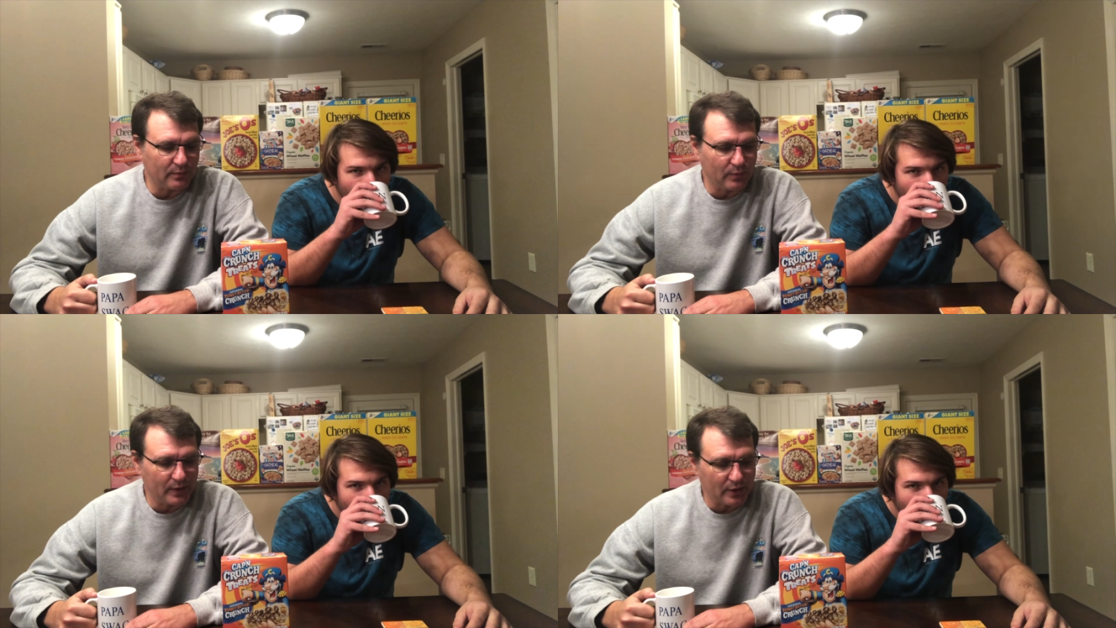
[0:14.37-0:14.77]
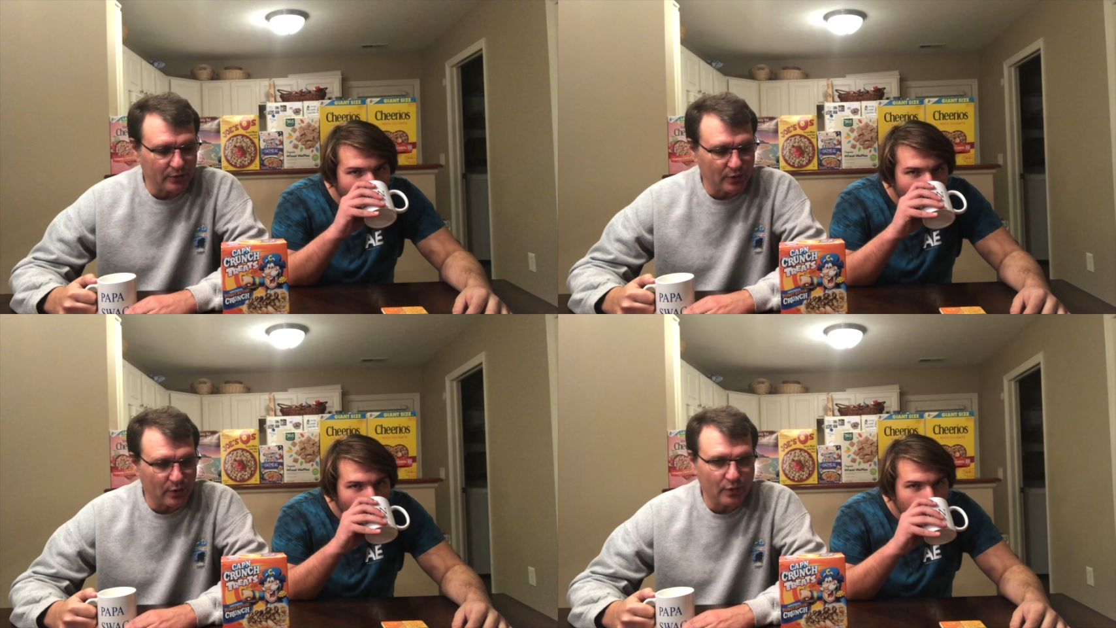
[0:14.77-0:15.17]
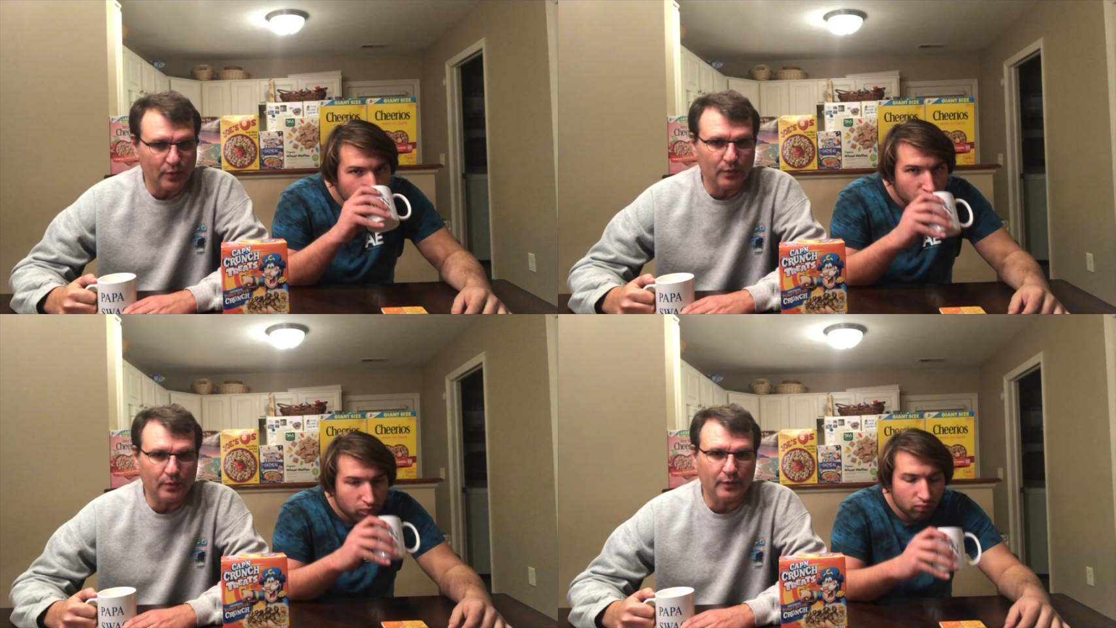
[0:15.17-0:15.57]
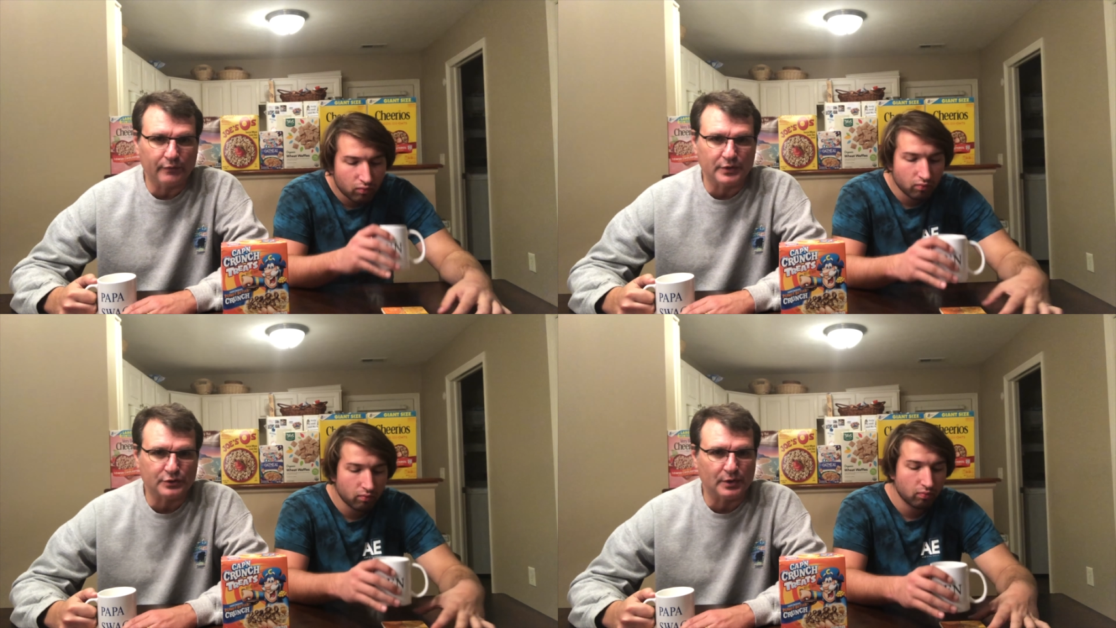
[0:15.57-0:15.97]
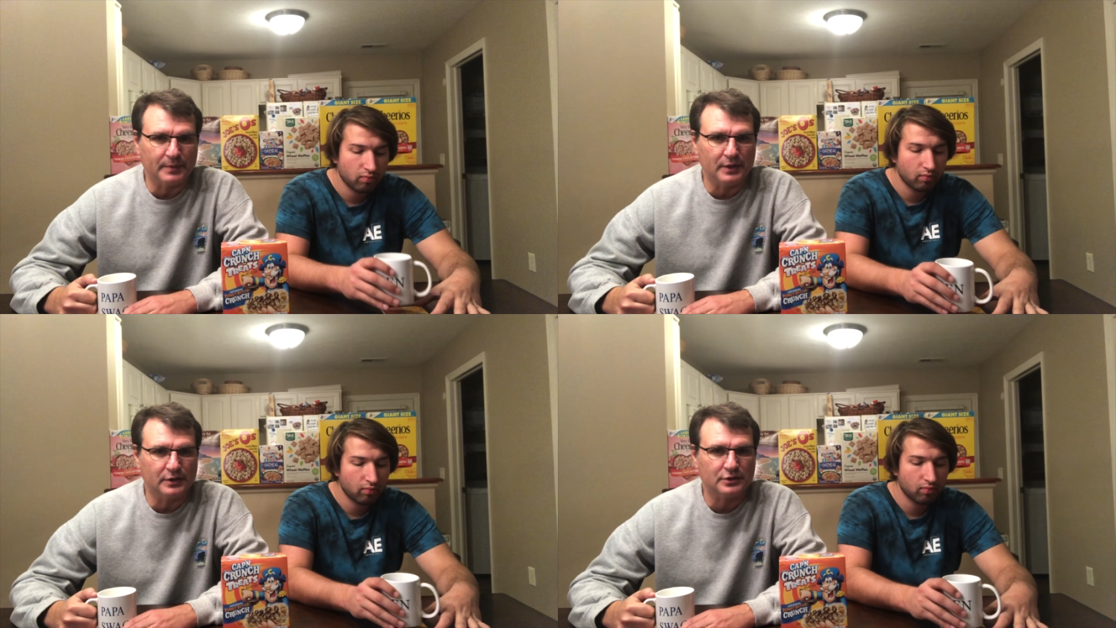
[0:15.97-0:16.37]
Speaker 1: We don't know if we're just going to
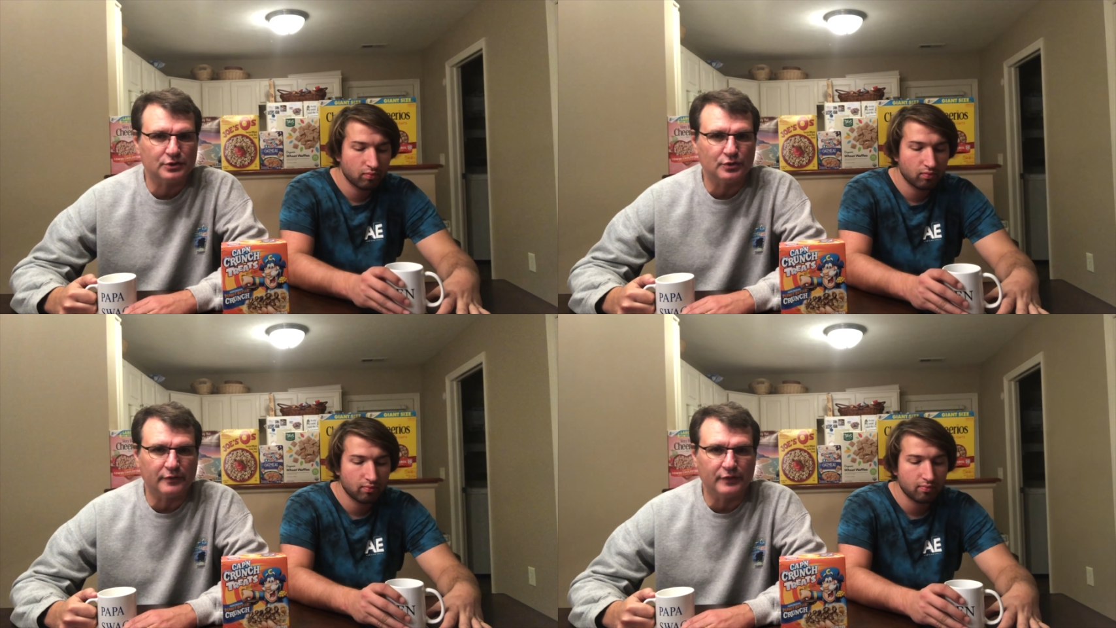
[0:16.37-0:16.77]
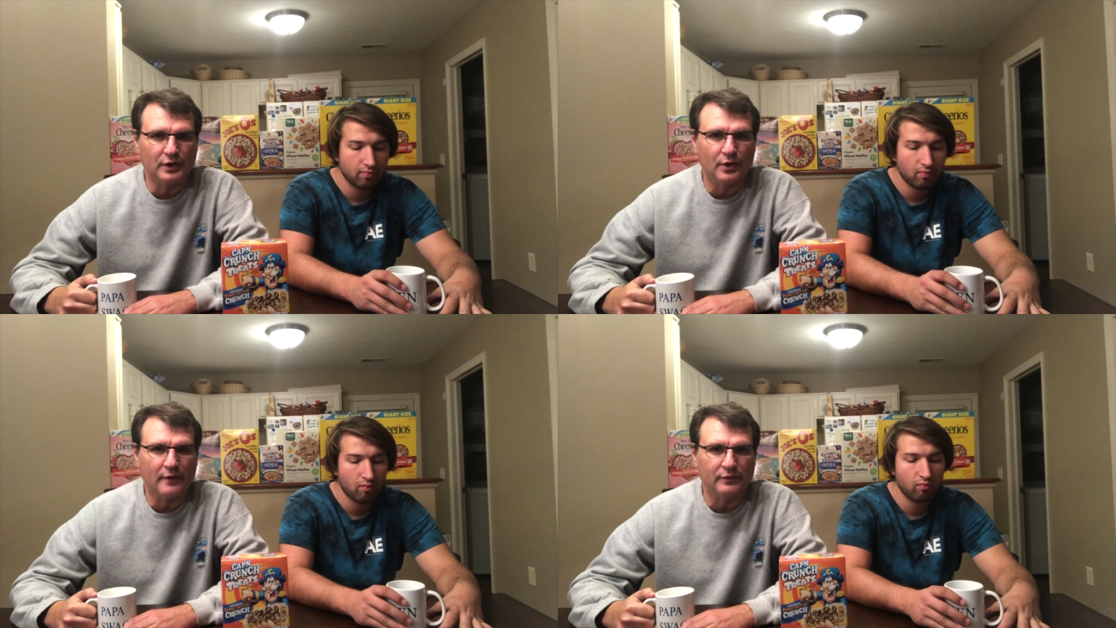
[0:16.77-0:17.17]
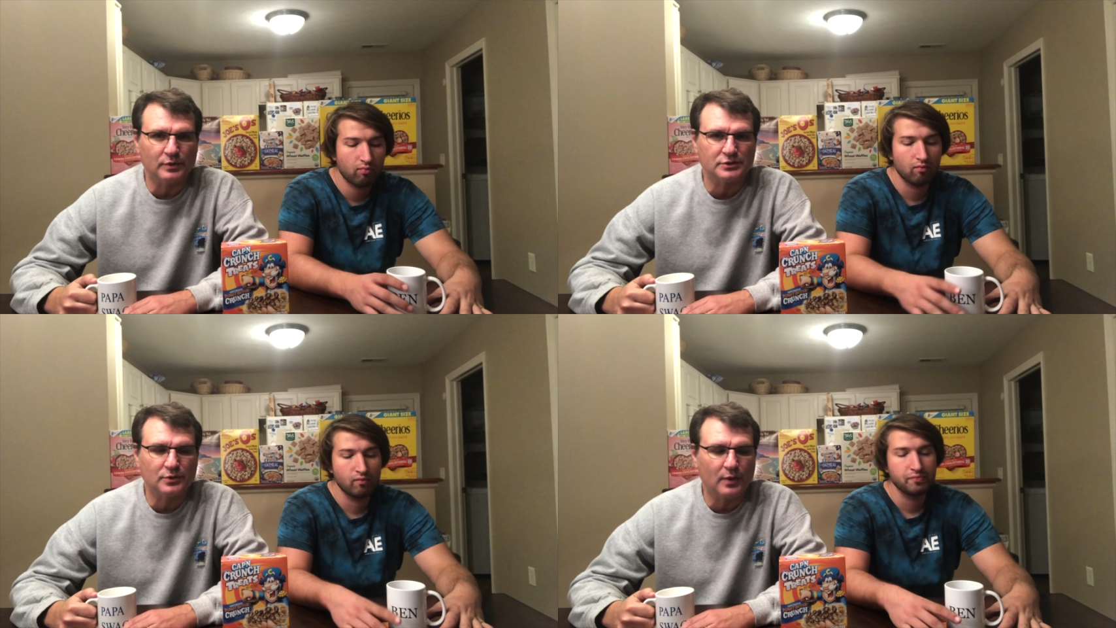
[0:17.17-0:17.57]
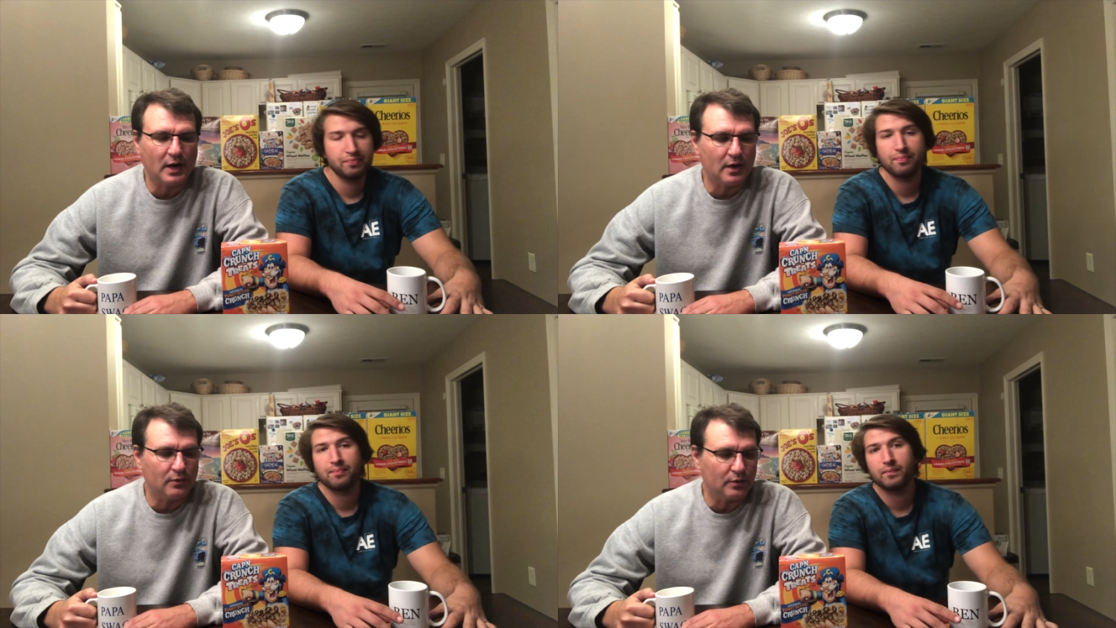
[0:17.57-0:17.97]
be shooting a video every once in a while